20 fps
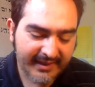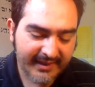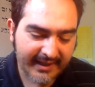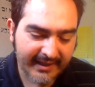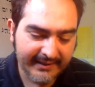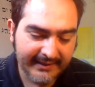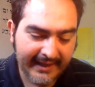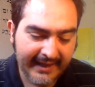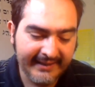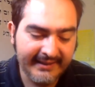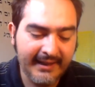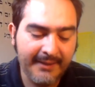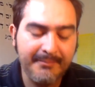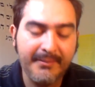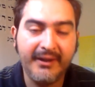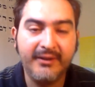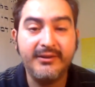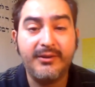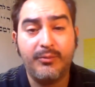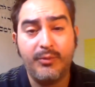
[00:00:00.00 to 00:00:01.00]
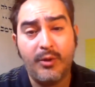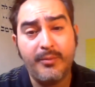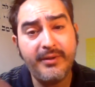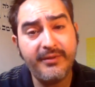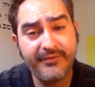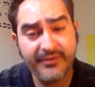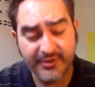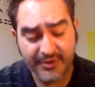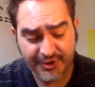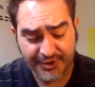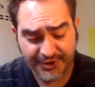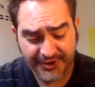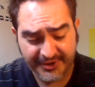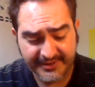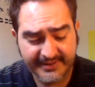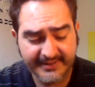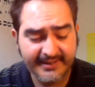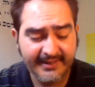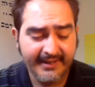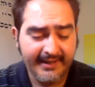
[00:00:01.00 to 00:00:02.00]
Then they build the robot
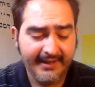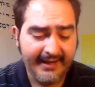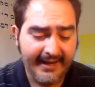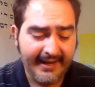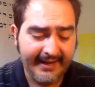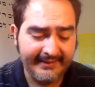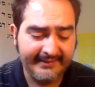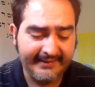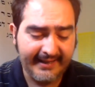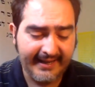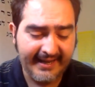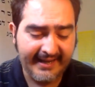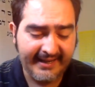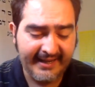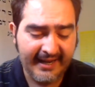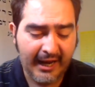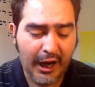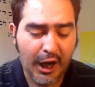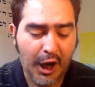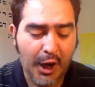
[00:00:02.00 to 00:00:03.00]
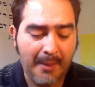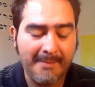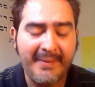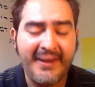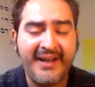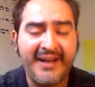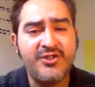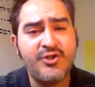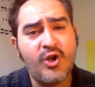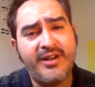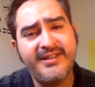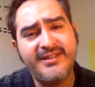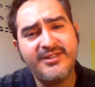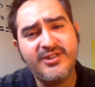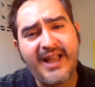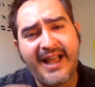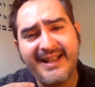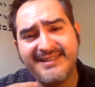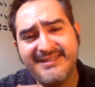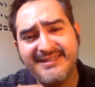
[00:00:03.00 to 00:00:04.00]
versions, and then uh, Megatron
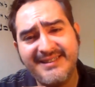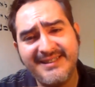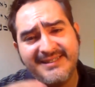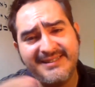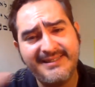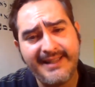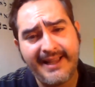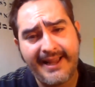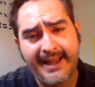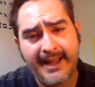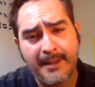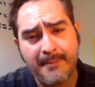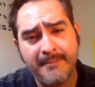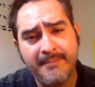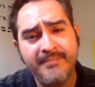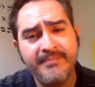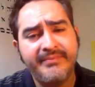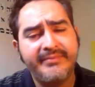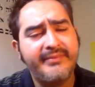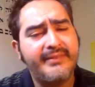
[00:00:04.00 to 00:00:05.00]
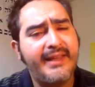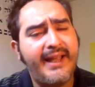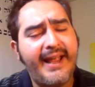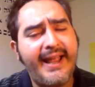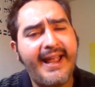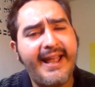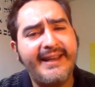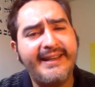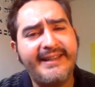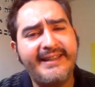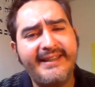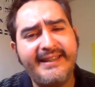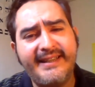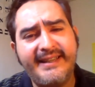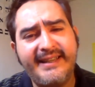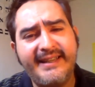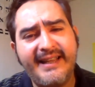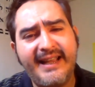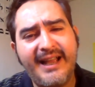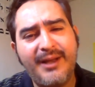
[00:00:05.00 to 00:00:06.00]
attacks this dam, and
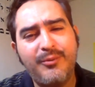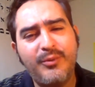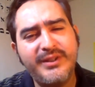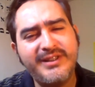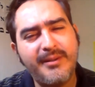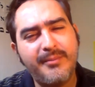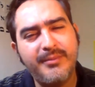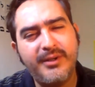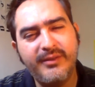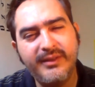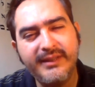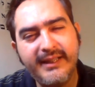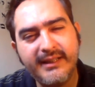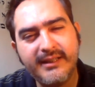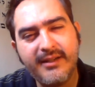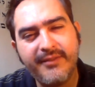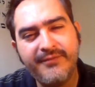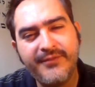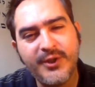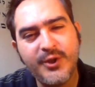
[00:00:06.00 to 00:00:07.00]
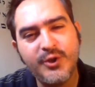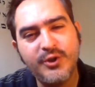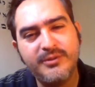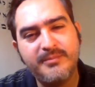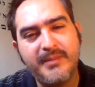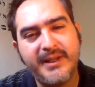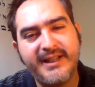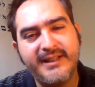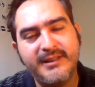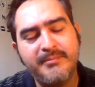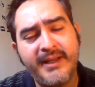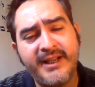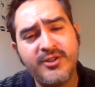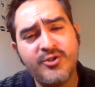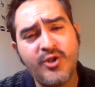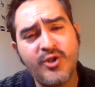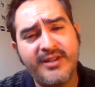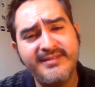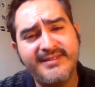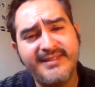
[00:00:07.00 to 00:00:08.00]
he, which I'm a little confused because
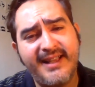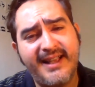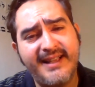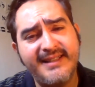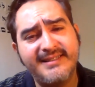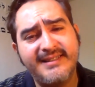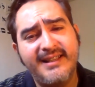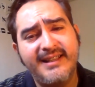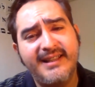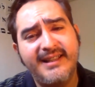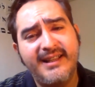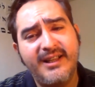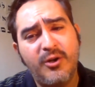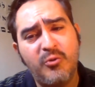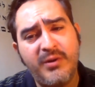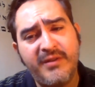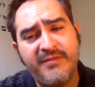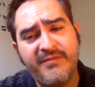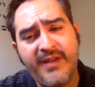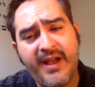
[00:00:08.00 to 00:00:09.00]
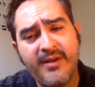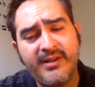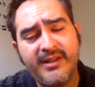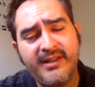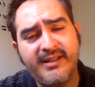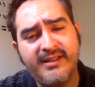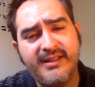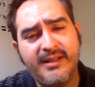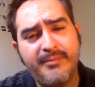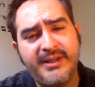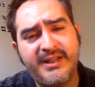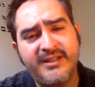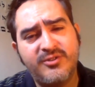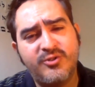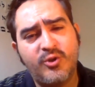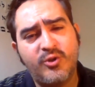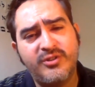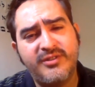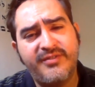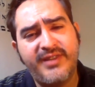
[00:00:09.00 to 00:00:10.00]
Megatron says, "We found an unlimited
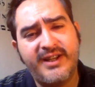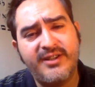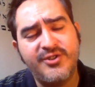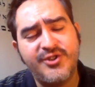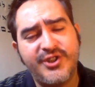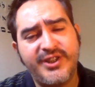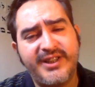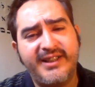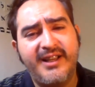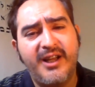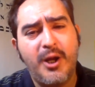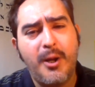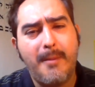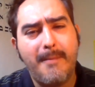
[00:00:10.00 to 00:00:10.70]
source of energy.